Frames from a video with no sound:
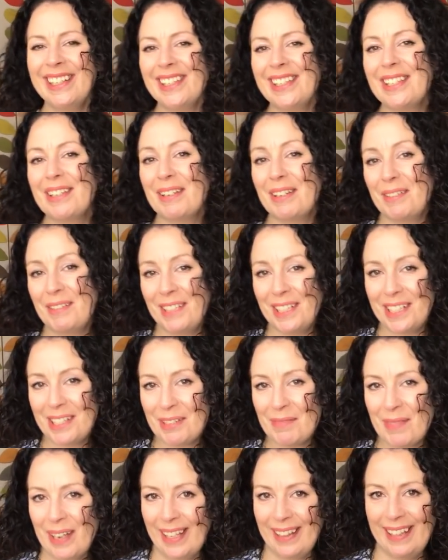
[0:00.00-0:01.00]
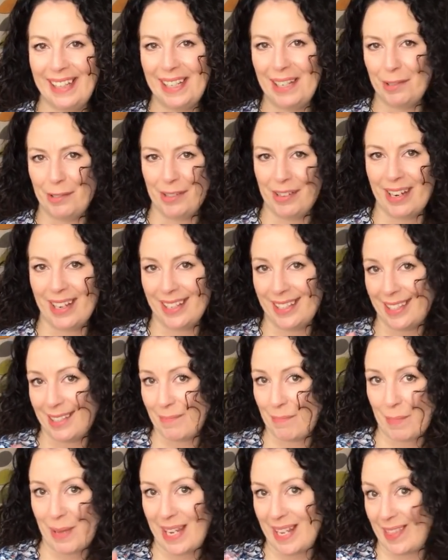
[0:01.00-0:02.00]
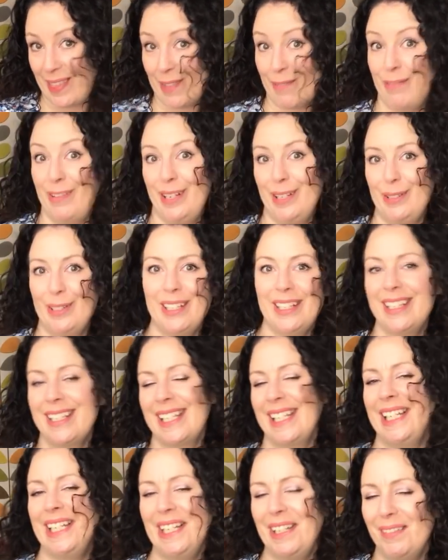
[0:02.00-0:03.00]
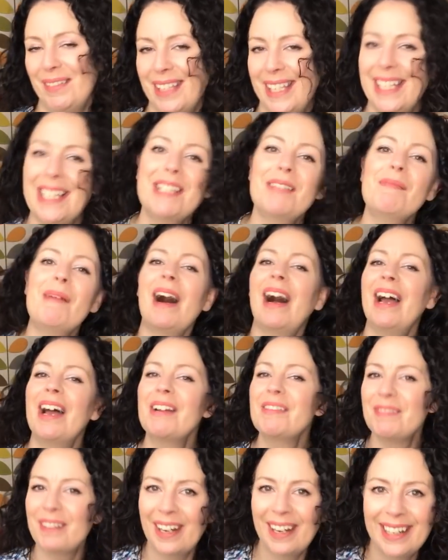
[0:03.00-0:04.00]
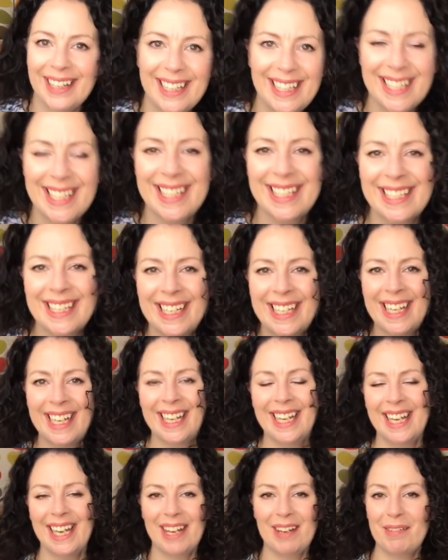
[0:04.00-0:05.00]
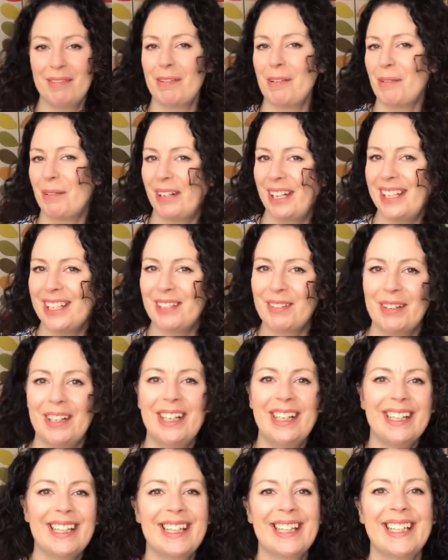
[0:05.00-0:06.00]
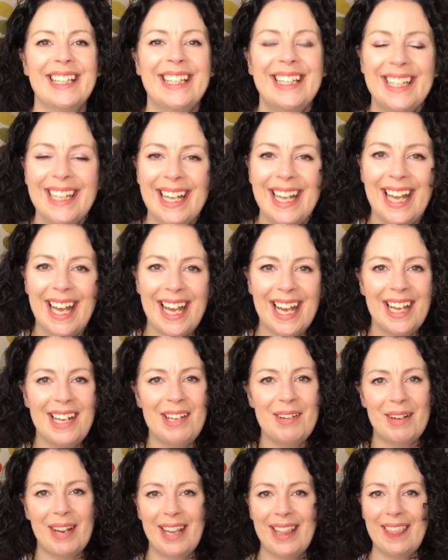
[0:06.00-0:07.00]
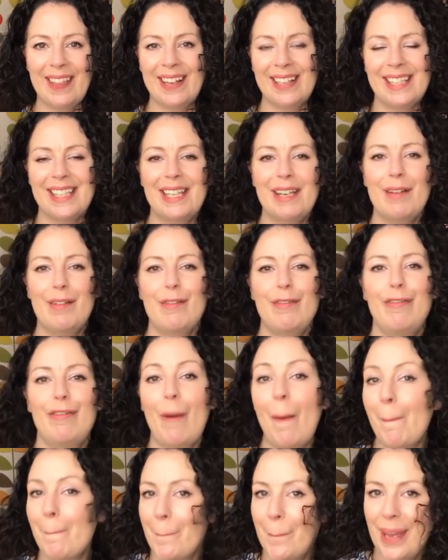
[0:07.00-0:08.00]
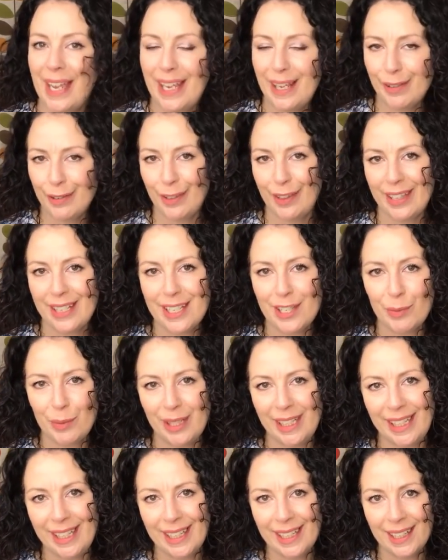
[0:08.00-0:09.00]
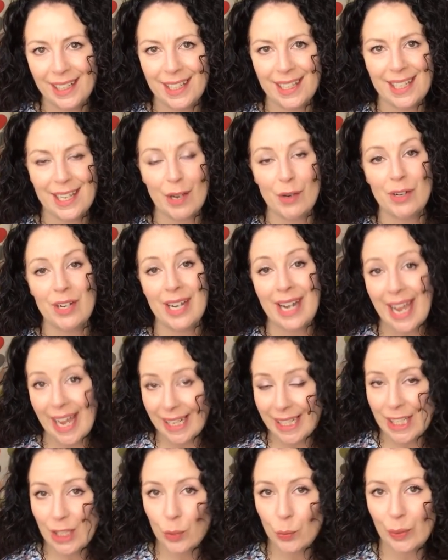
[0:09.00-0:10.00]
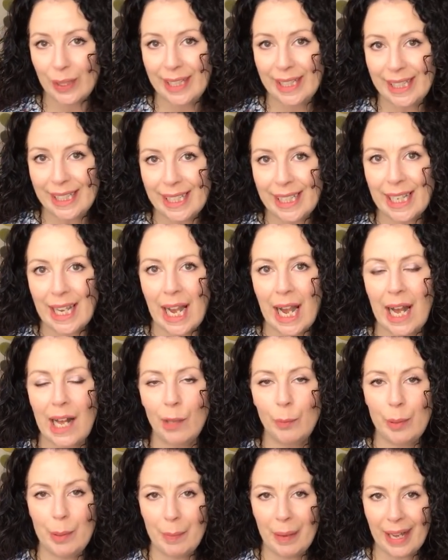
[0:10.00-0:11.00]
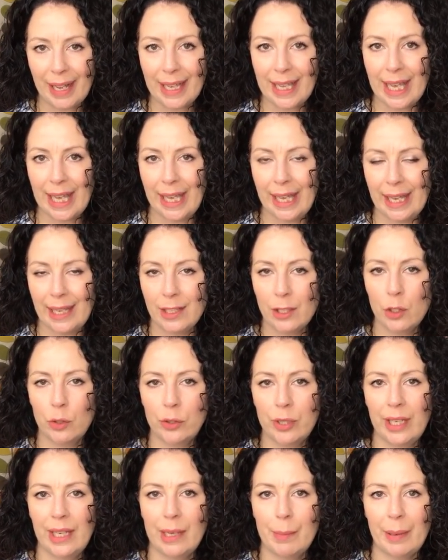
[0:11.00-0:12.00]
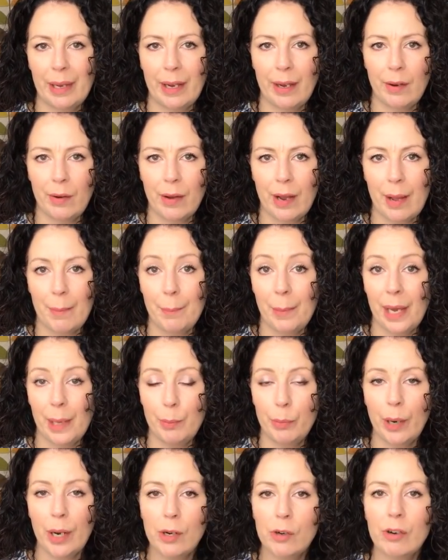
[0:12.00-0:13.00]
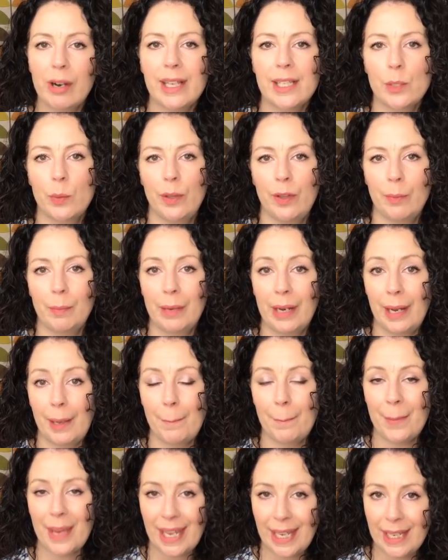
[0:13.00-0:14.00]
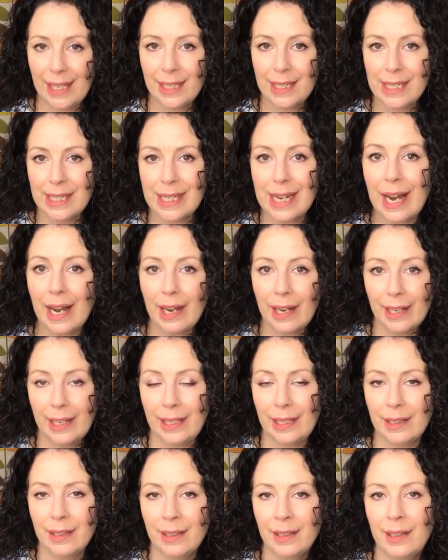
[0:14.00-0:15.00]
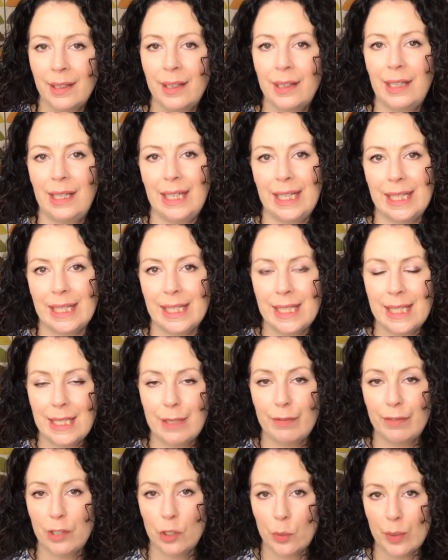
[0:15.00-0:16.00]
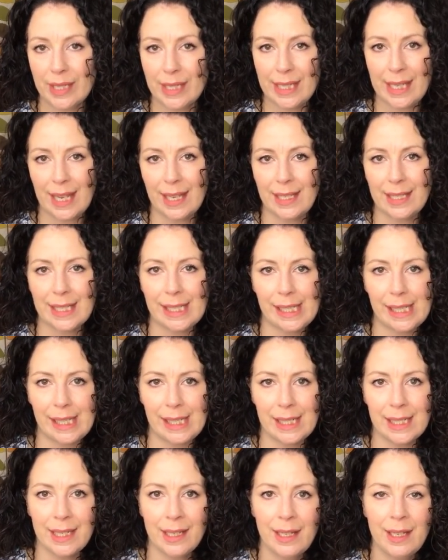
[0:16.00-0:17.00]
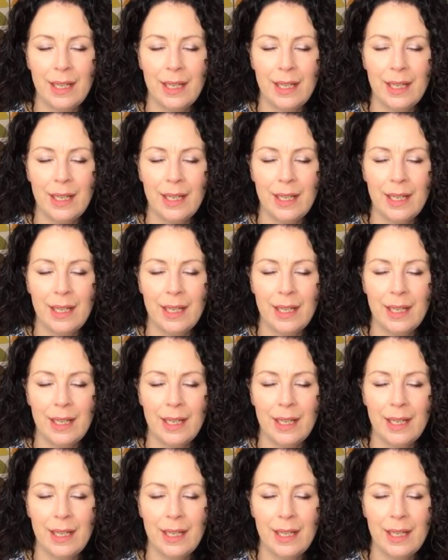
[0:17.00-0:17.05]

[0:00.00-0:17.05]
So if you do make the eave dress, make the fluted sleeves is my advice, for what it's worth. Anyway, that's it from me for this week. So next week, I'll be back here talking about my progress with my Make 9 list for 2018.